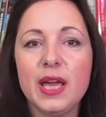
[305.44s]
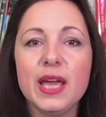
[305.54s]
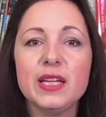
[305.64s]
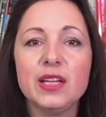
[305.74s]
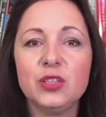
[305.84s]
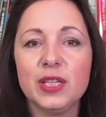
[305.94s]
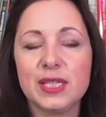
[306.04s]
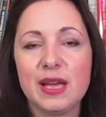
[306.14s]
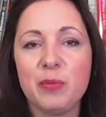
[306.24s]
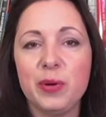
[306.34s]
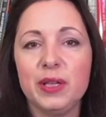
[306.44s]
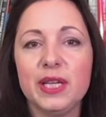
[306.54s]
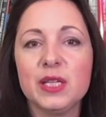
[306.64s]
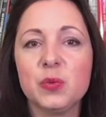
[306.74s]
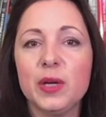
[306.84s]
Another example
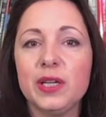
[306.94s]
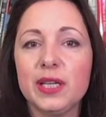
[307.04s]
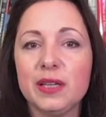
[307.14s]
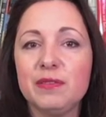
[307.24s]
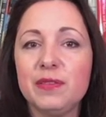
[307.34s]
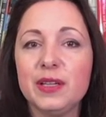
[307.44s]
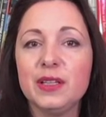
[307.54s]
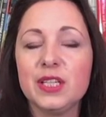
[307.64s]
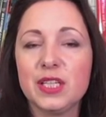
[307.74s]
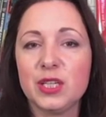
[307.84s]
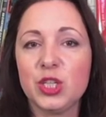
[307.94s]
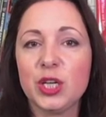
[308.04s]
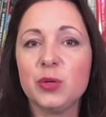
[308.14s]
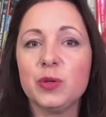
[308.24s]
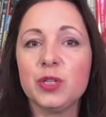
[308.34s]
is when it can feel
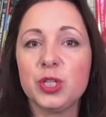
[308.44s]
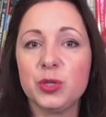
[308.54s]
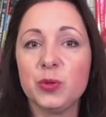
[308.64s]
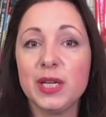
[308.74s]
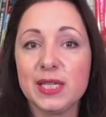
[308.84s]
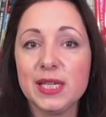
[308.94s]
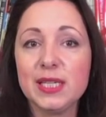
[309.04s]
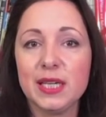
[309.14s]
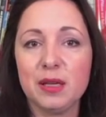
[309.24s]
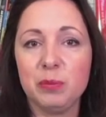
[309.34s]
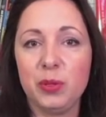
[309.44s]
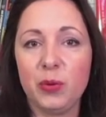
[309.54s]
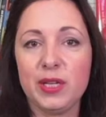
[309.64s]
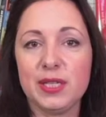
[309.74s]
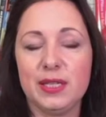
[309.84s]
disingenuous to existing
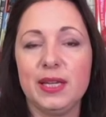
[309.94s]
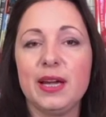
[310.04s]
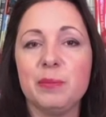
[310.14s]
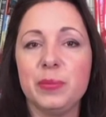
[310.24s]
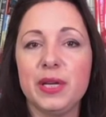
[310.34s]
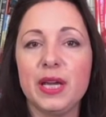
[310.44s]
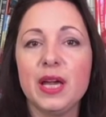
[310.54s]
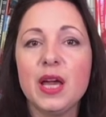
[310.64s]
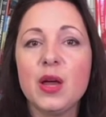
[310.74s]
employees in the company